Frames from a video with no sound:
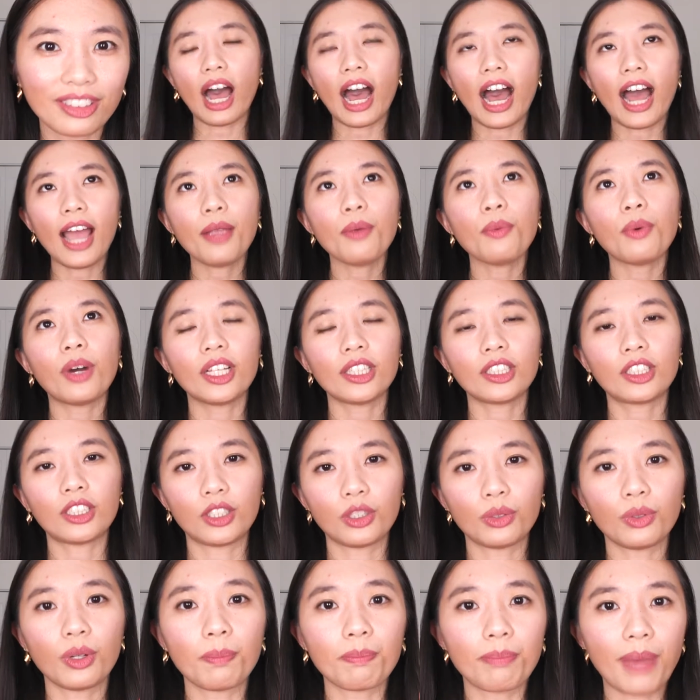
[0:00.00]
I want
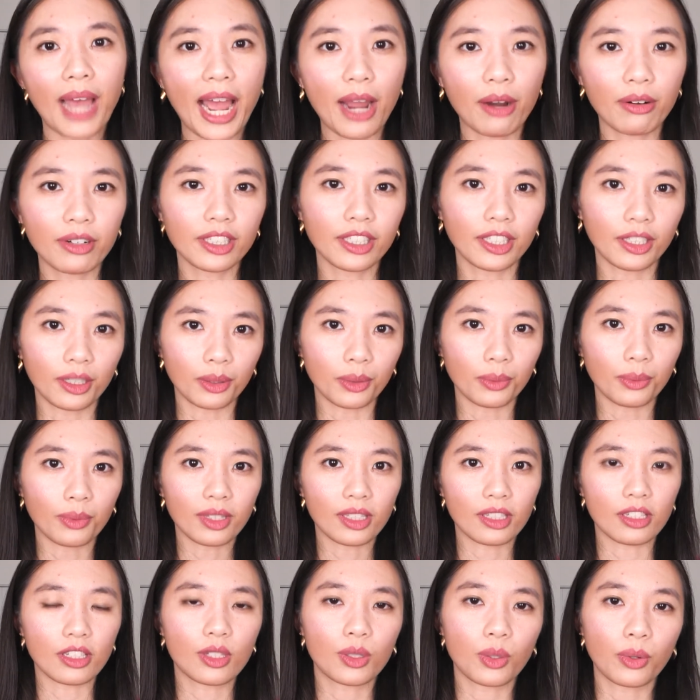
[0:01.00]
to empower you with
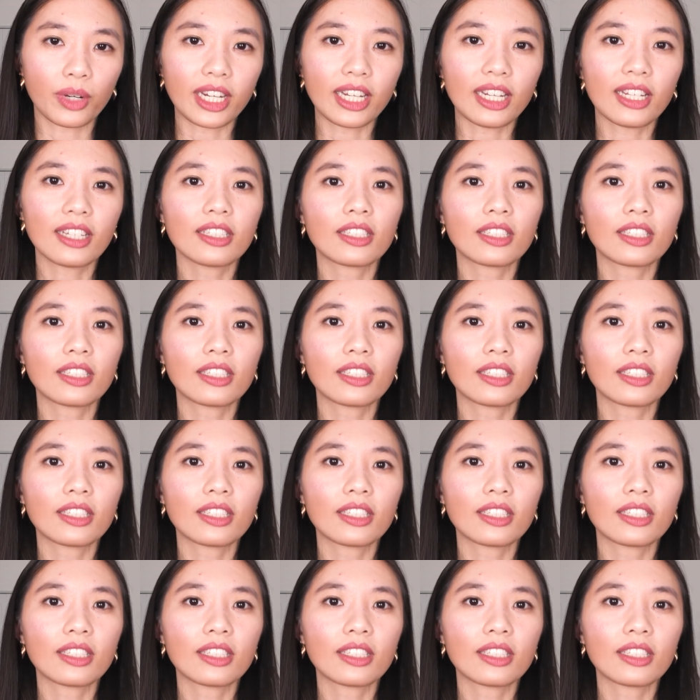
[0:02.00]
his story.